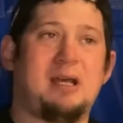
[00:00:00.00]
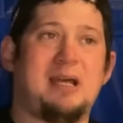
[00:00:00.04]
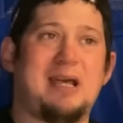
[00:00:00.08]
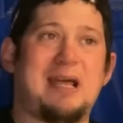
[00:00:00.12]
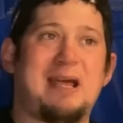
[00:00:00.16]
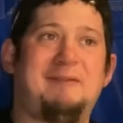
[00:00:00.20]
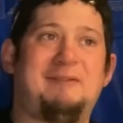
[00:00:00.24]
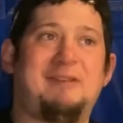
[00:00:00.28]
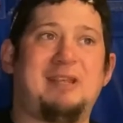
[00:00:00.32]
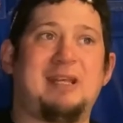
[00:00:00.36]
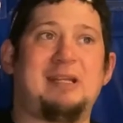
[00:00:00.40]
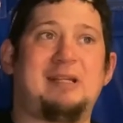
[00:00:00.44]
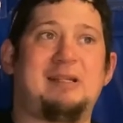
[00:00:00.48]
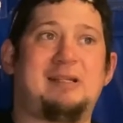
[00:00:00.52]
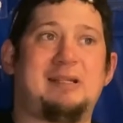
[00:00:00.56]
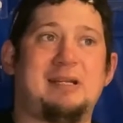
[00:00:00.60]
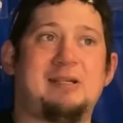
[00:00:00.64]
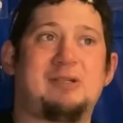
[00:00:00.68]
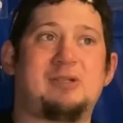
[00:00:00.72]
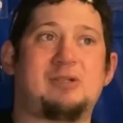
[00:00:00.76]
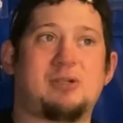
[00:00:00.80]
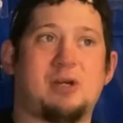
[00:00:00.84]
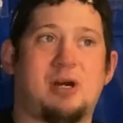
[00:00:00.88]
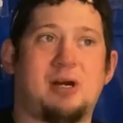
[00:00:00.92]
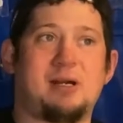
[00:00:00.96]
If they
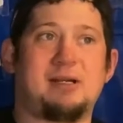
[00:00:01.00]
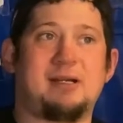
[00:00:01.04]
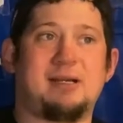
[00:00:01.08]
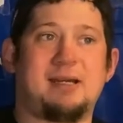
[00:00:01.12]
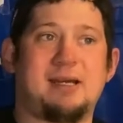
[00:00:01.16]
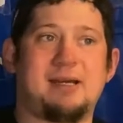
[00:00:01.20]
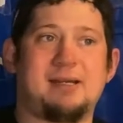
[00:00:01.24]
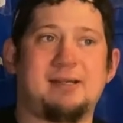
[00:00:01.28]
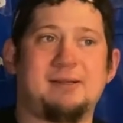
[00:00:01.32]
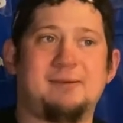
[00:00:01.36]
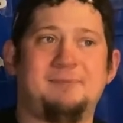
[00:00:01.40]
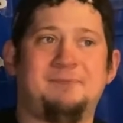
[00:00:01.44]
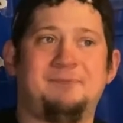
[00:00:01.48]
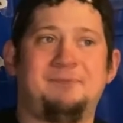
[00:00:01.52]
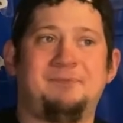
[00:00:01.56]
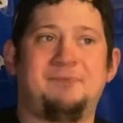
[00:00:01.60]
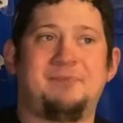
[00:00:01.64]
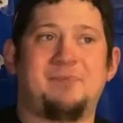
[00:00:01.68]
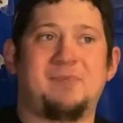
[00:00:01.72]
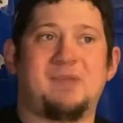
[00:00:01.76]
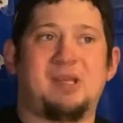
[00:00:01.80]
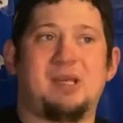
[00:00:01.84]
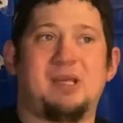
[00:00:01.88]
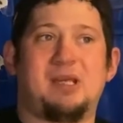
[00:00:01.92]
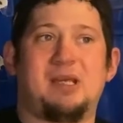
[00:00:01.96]
did start again,
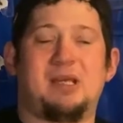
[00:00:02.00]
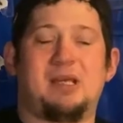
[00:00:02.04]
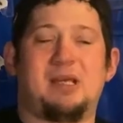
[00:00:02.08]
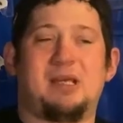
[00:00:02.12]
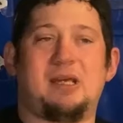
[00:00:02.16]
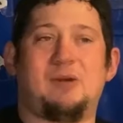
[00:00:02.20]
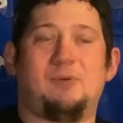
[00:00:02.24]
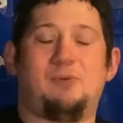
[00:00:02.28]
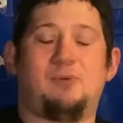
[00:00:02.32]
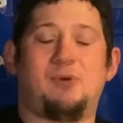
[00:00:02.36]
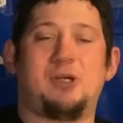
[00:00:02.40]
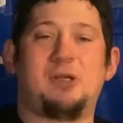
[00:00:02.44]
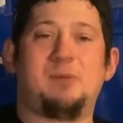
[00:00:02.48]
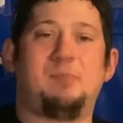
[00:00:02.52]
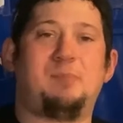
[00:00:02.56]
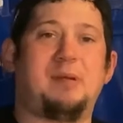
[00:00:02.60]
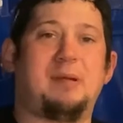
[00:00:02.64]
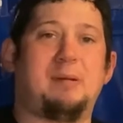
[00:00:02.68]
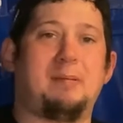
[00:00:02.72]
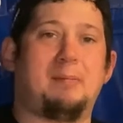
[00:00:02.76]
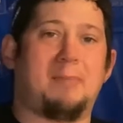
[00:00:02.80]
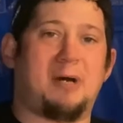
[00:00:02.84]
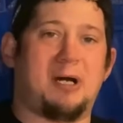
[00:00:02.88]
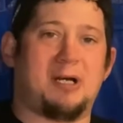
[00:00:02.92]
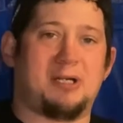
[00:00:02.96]
it wouldn't
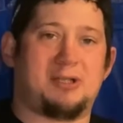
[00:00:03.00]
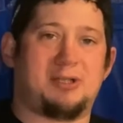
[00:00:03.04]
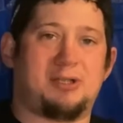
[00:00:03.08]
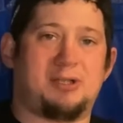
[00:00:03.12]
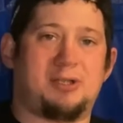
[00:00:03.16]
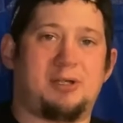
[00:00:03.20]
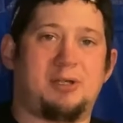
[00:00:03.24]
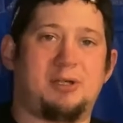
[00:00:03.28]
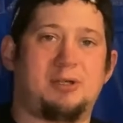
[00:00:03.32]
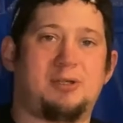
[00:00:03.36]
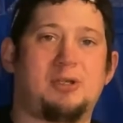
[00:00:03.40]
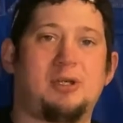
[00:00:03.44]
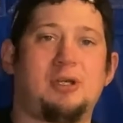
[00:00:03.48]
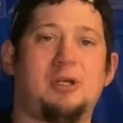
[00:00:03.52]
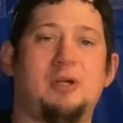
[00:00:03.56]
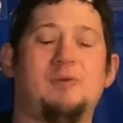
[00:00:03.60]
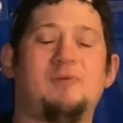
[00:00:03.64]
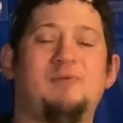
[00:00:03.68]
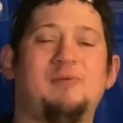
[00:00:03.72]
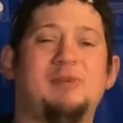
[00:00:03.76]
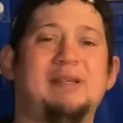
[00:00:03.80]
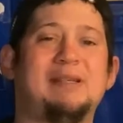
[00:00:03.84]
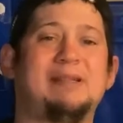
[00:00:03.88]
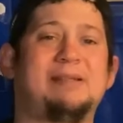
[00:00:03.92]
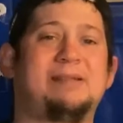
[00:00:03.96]
be much. So you
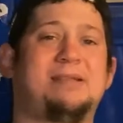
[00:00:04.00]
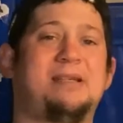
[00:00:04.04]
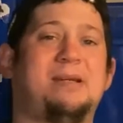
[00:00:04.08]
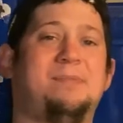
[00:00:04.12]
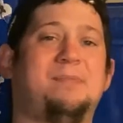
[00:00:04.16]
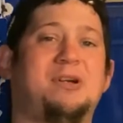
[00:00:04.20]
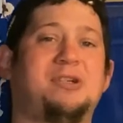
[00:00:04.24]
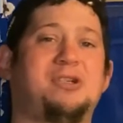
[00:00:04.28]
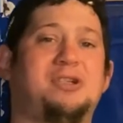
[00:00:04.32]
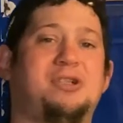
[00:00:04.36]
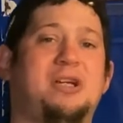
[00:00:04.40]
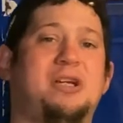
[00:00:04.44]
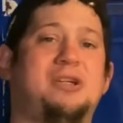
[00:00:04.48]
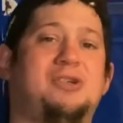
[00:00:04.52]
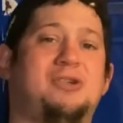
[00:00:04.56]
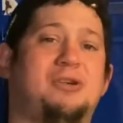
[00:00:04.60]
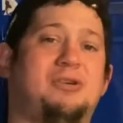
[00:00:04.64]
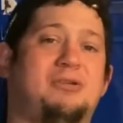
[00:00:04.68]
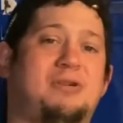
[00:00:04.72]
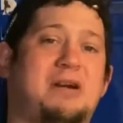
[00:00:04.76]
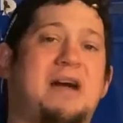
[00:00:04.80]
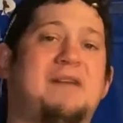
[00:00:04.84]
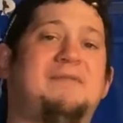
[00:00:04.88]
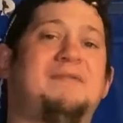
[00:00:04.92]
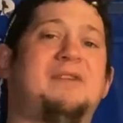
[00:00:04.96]
don't really see much change in
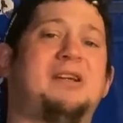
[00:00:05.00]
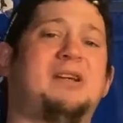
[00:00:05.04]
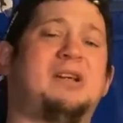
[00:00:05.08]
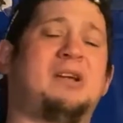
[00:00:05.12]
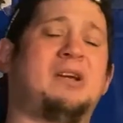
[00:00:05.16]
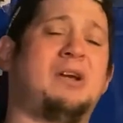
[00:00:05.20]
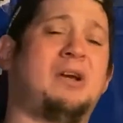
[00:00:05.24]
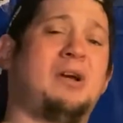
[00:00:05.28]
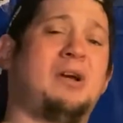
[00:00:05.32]
gravity